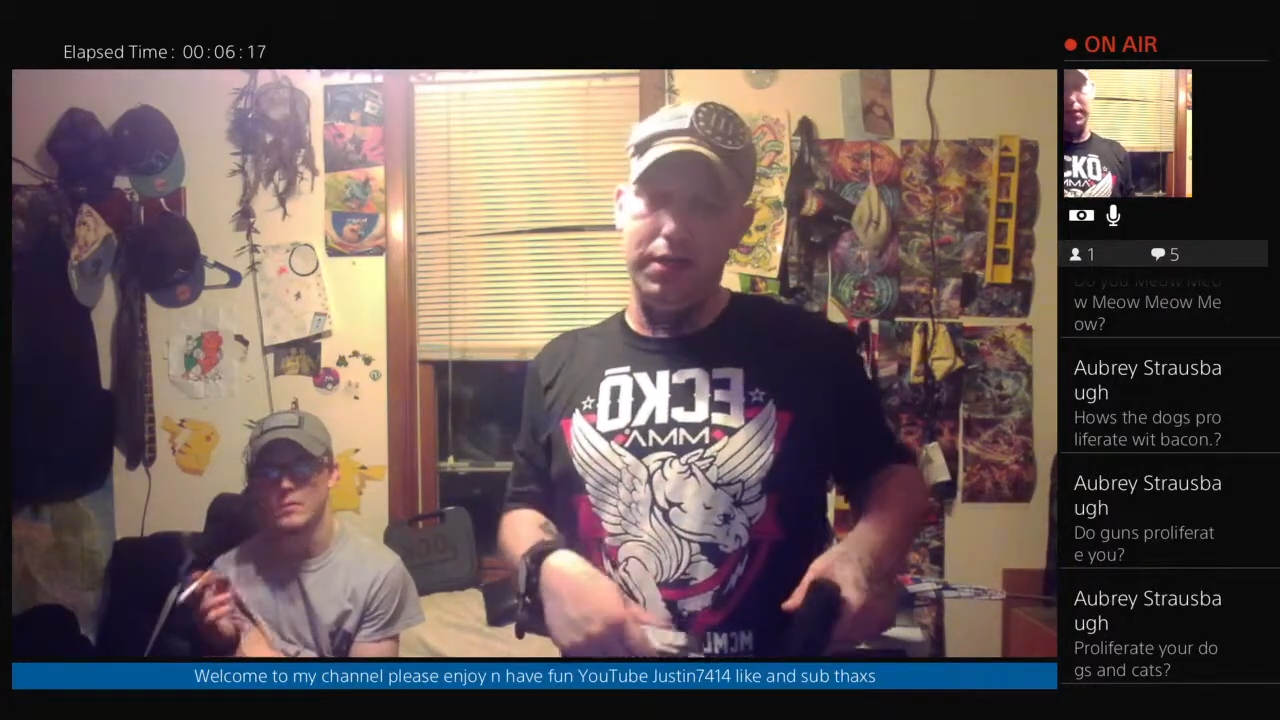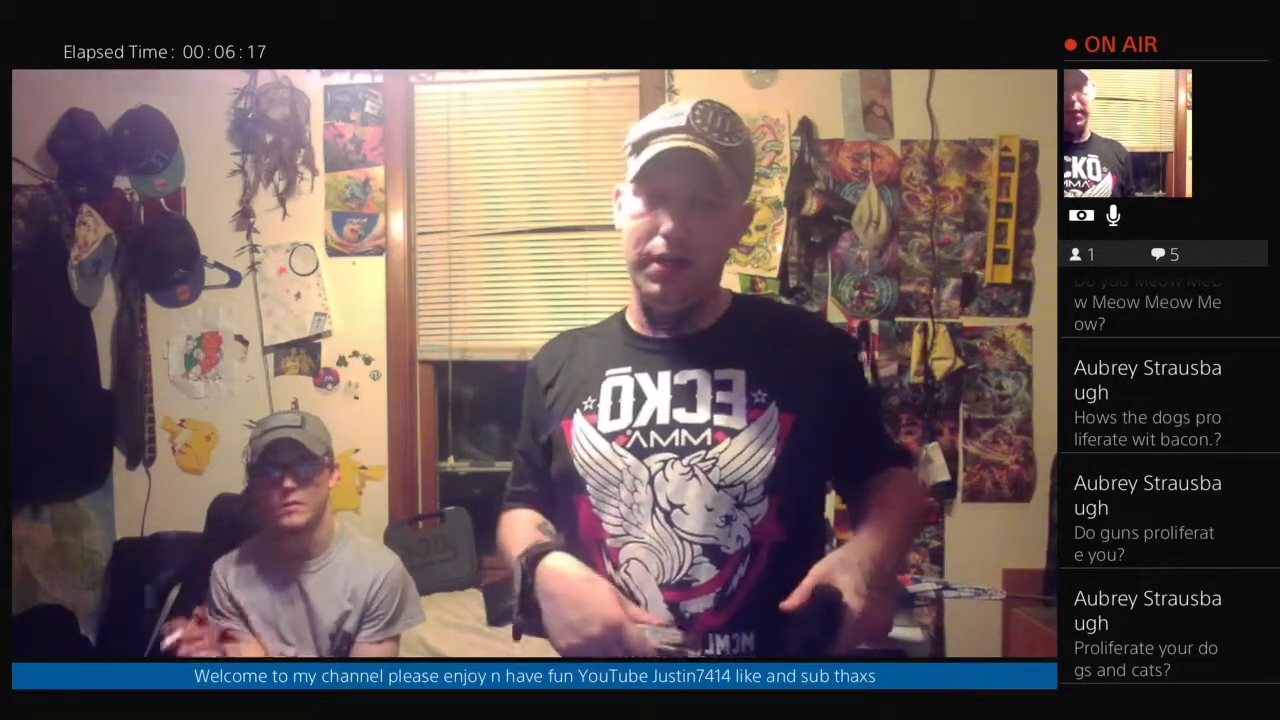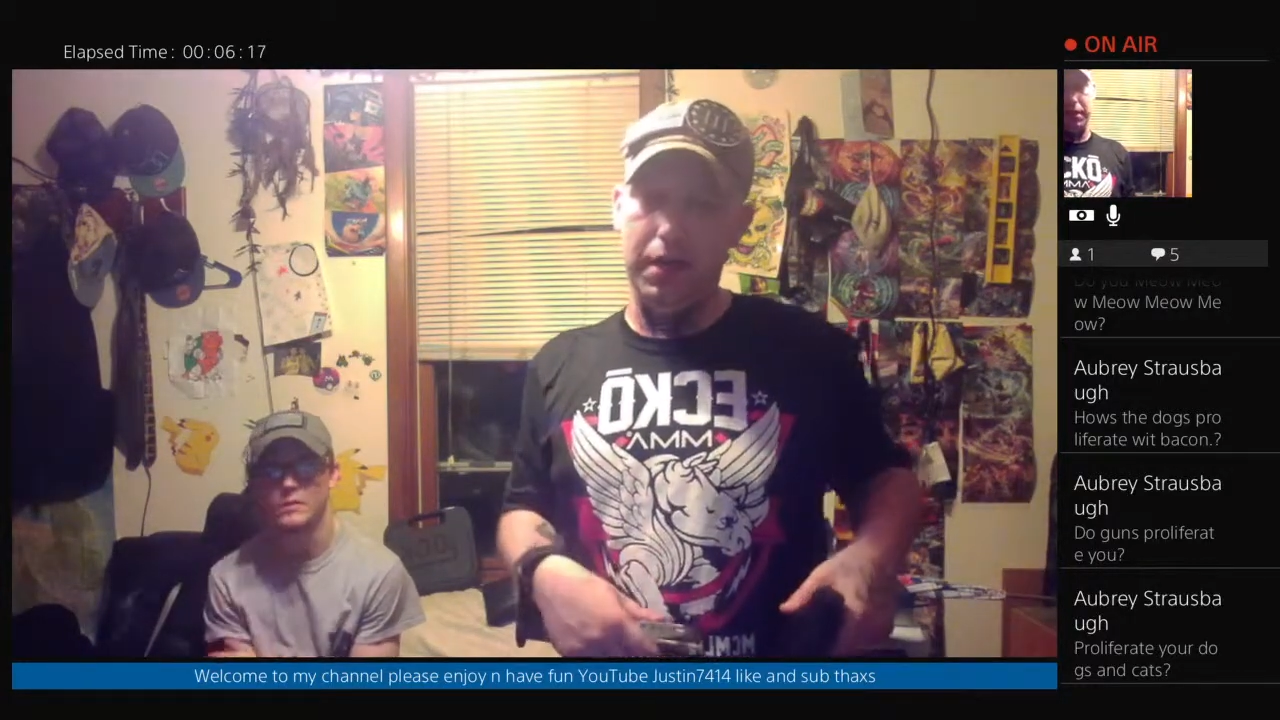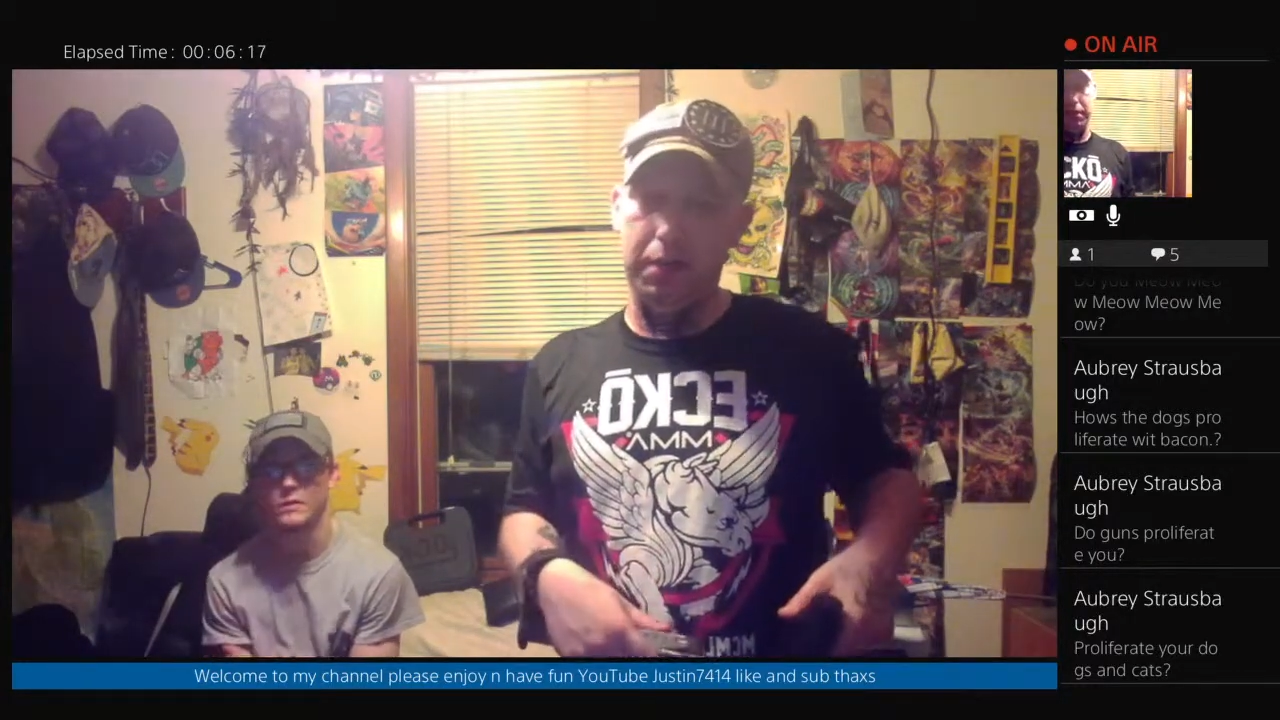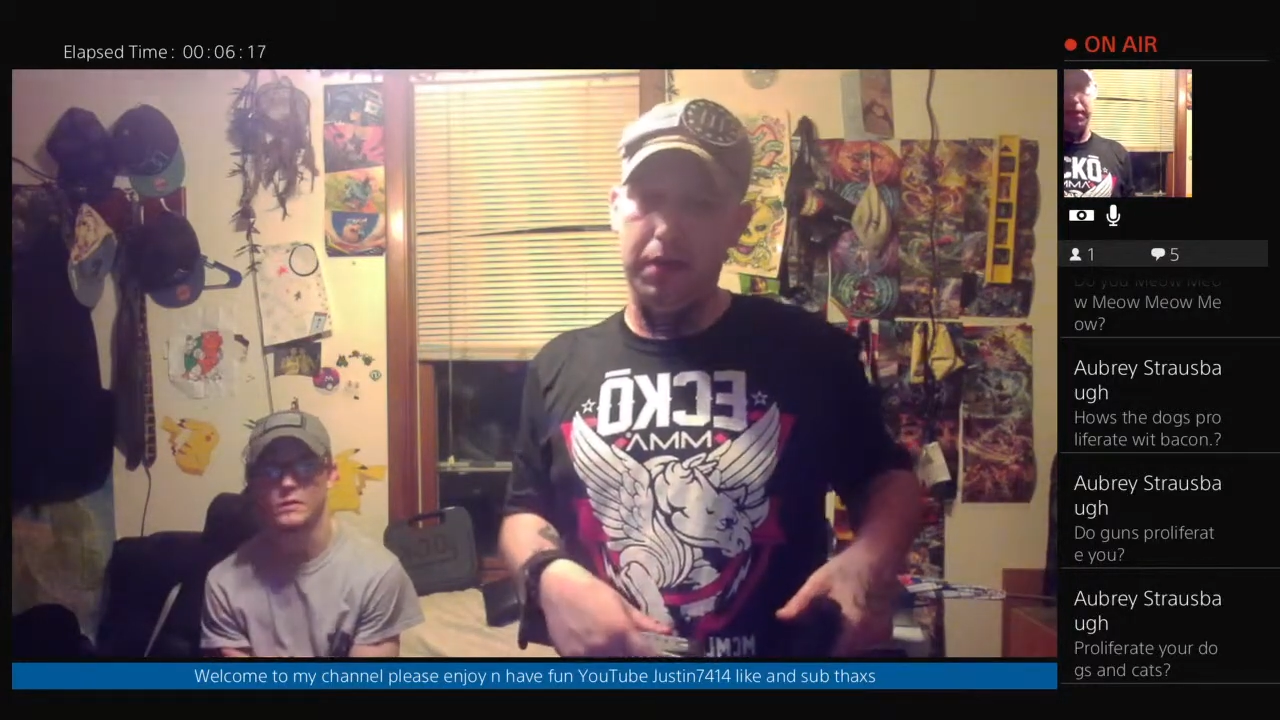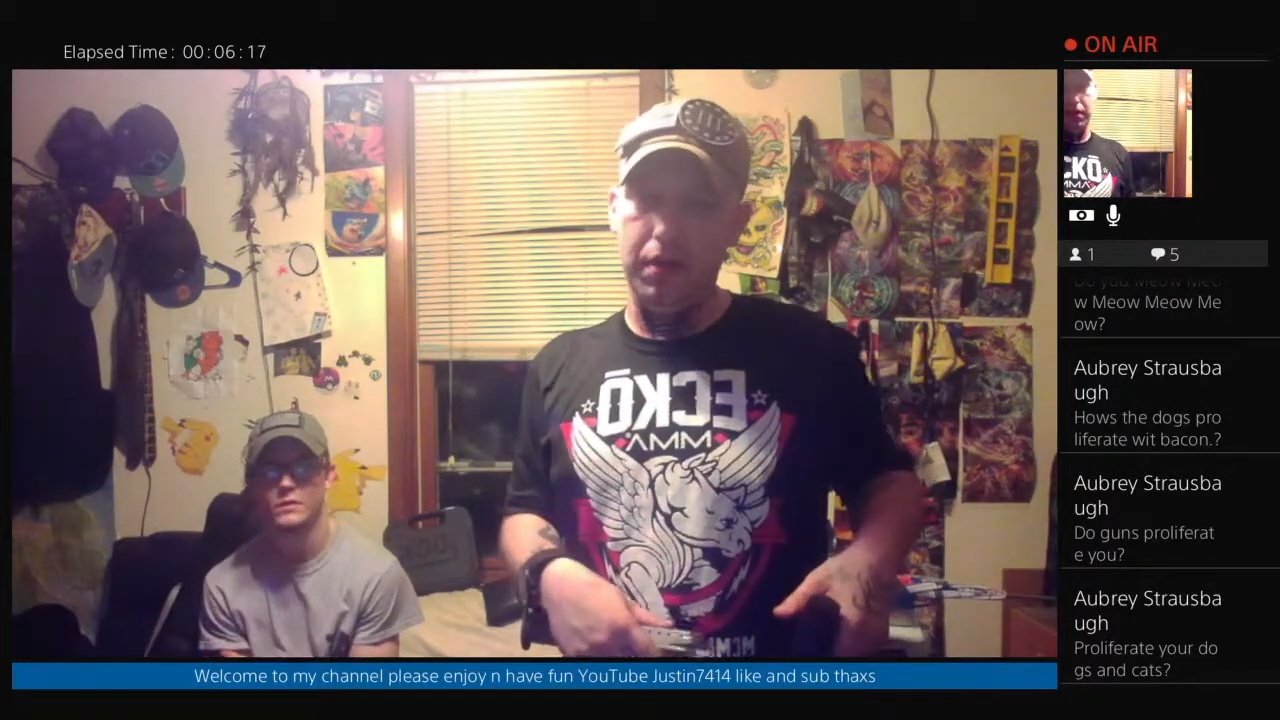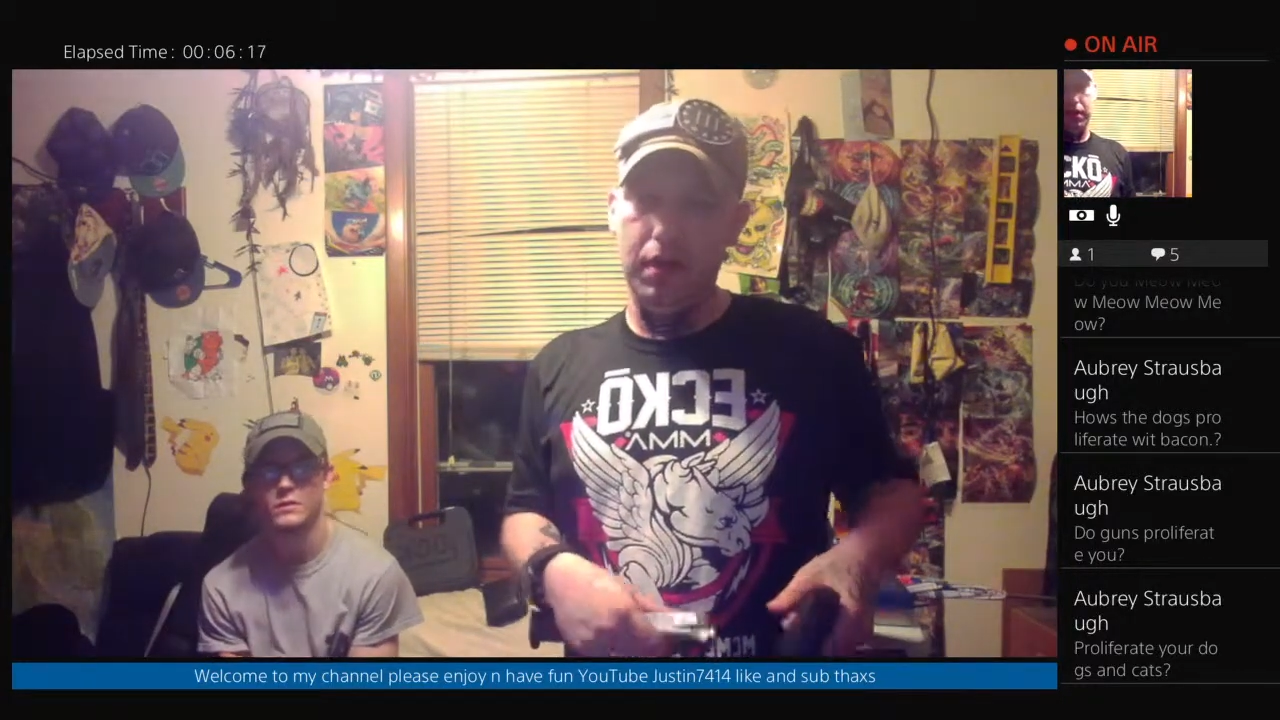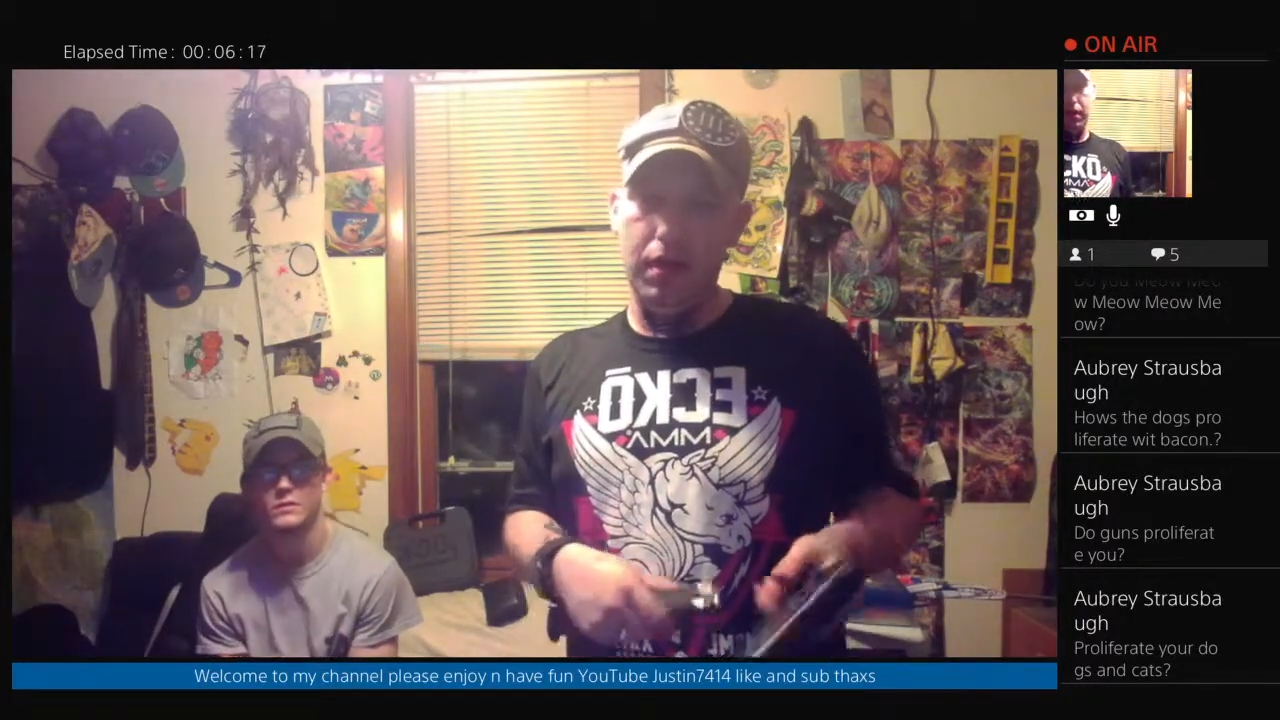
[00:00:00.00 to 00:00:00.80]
your hip